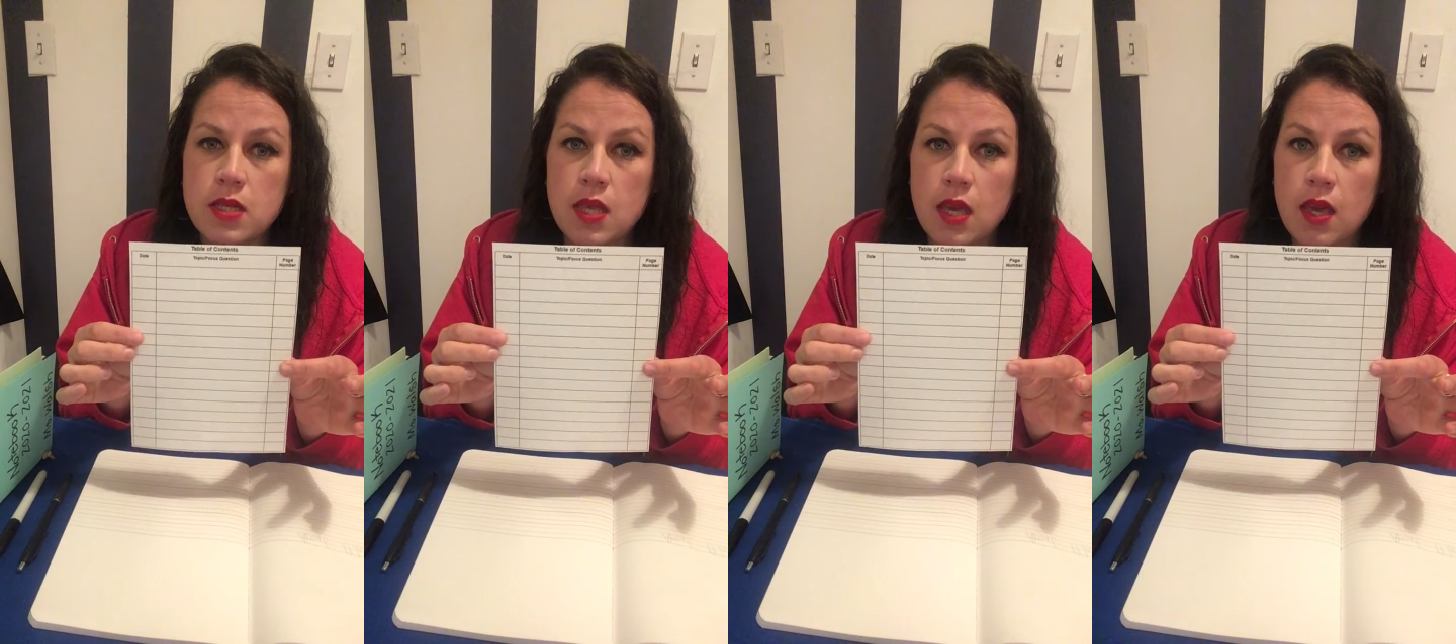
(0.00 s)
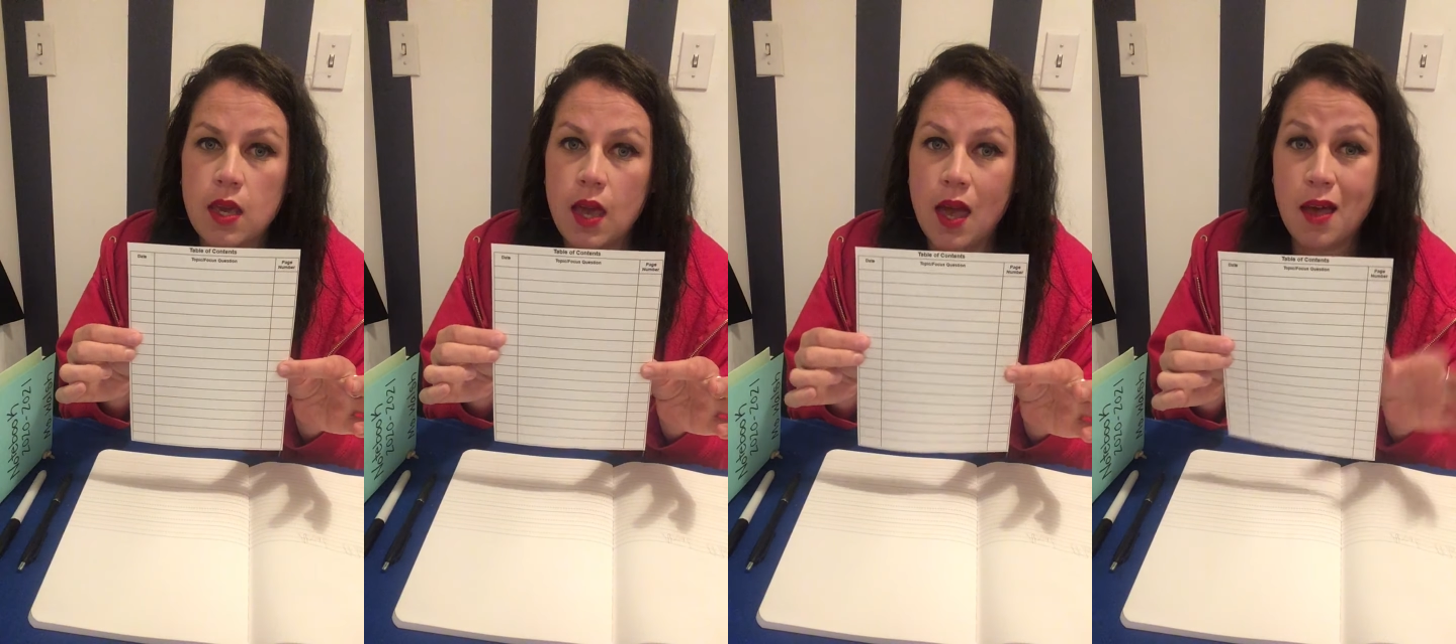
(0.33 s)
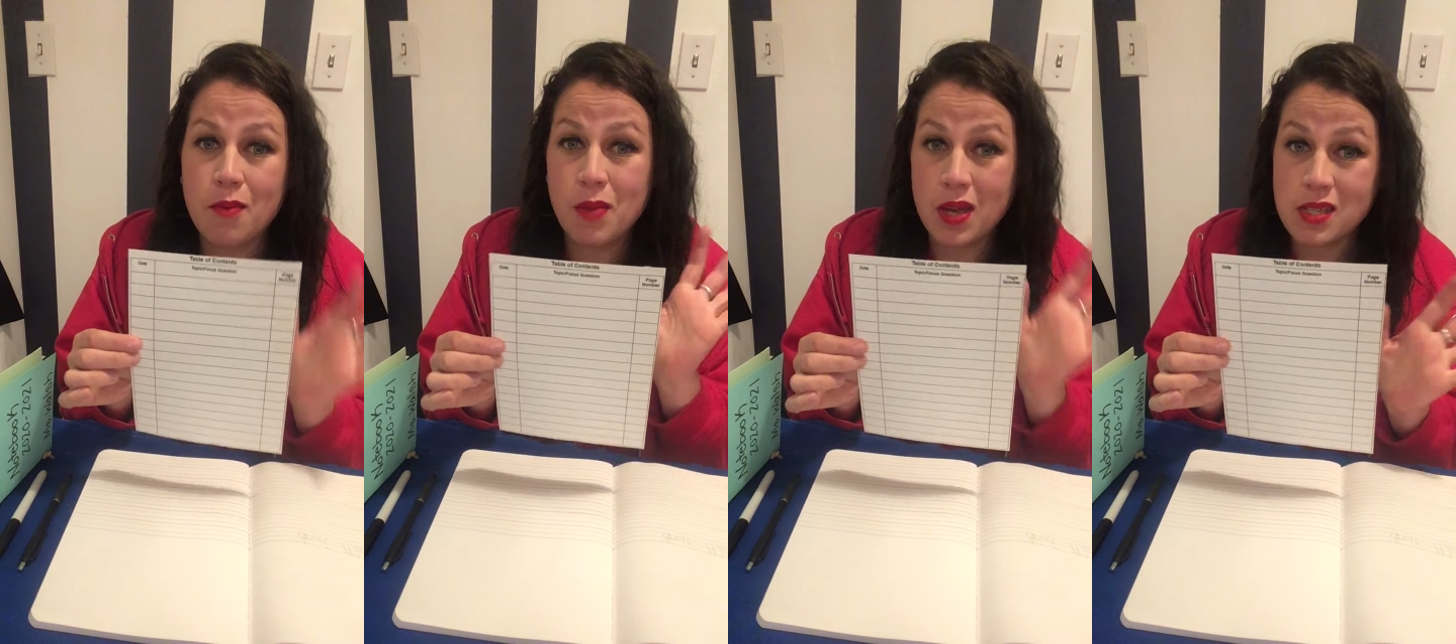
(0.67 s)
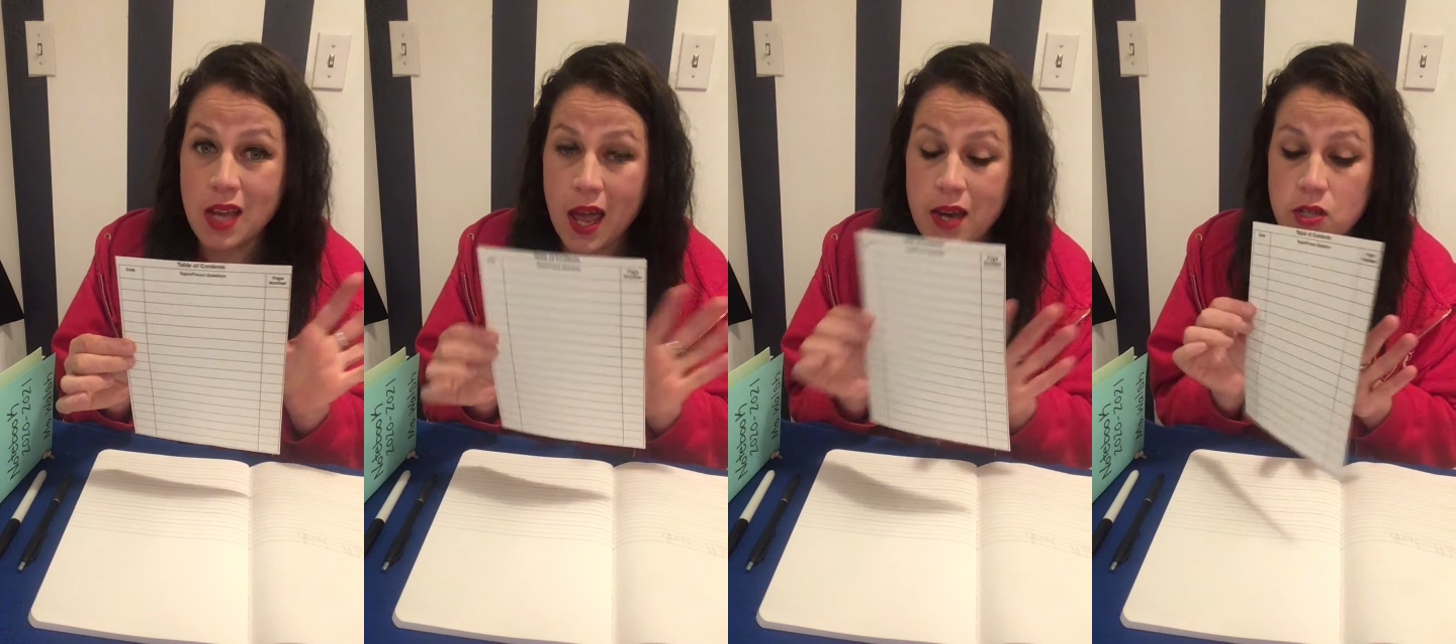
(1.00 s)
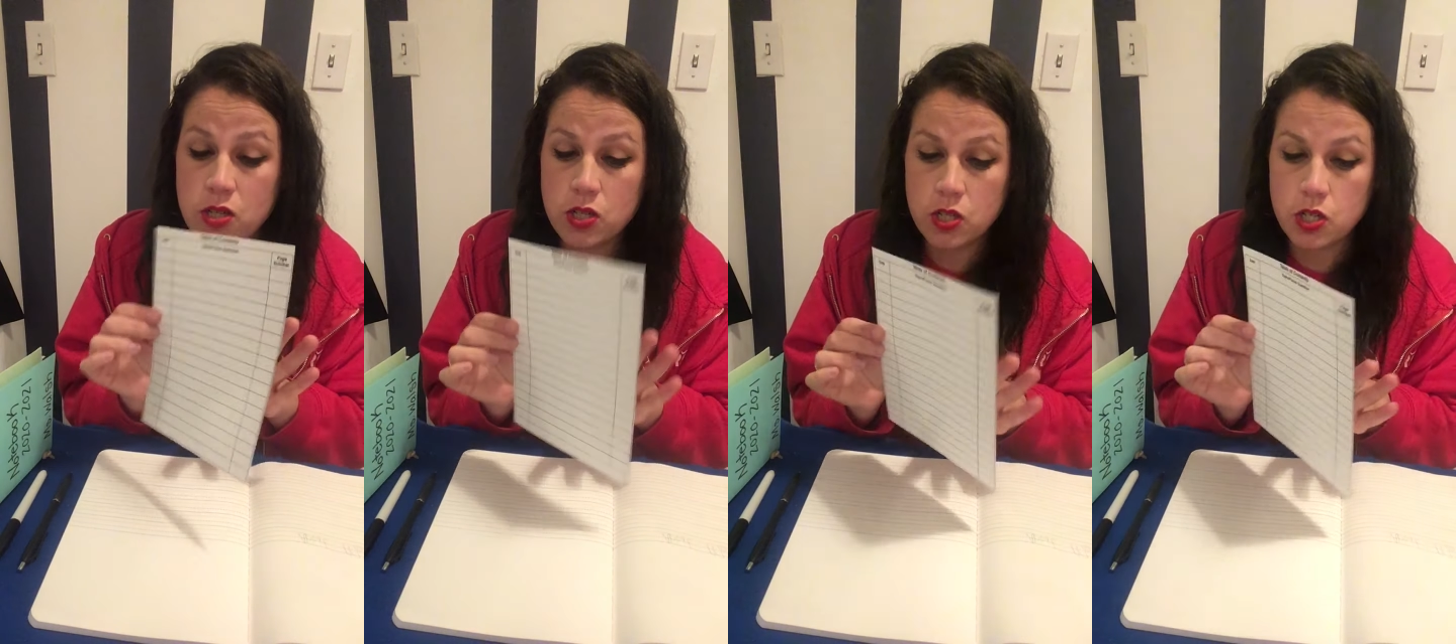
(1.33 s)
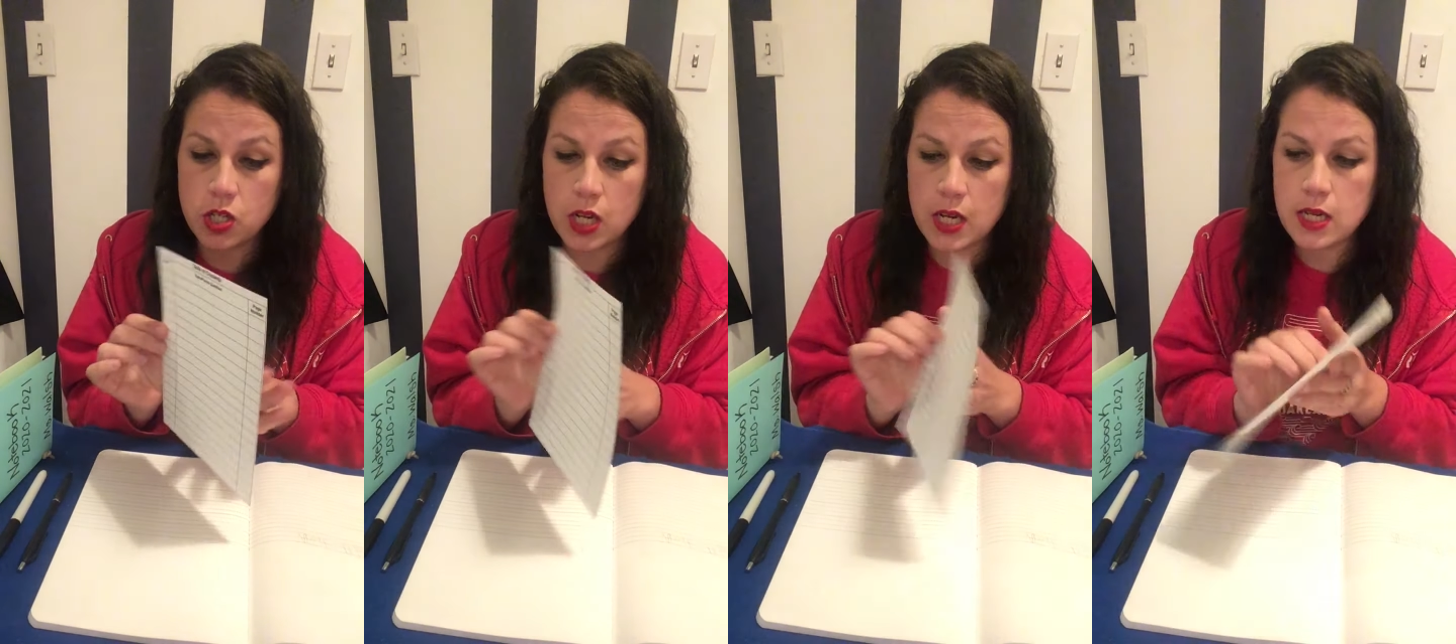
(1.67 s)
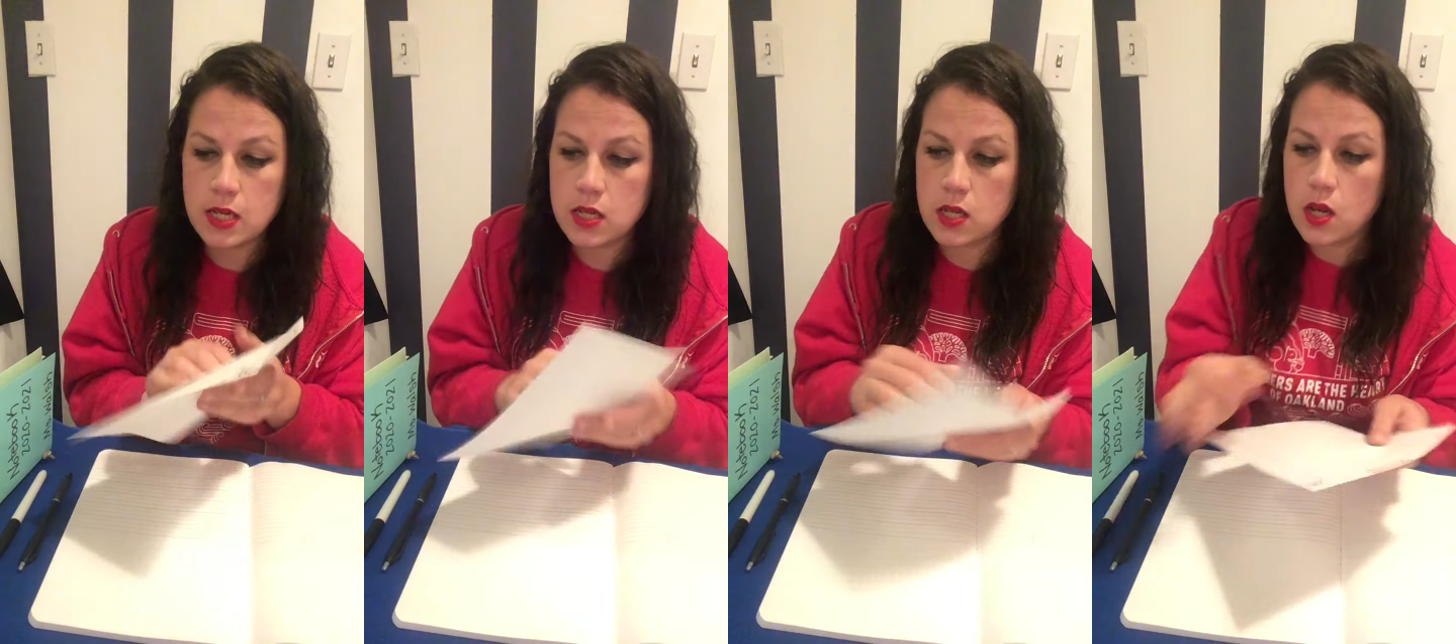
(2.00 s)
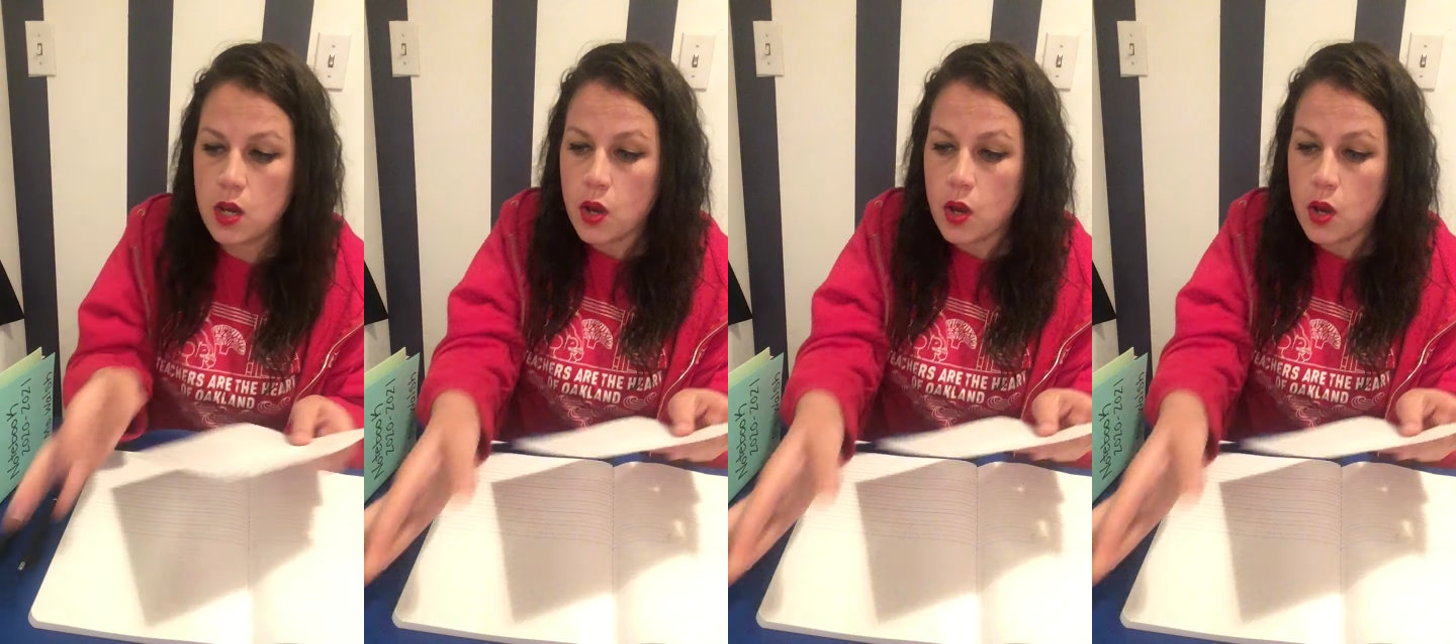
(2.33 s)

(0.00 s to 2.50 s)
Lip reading: the attached sheet,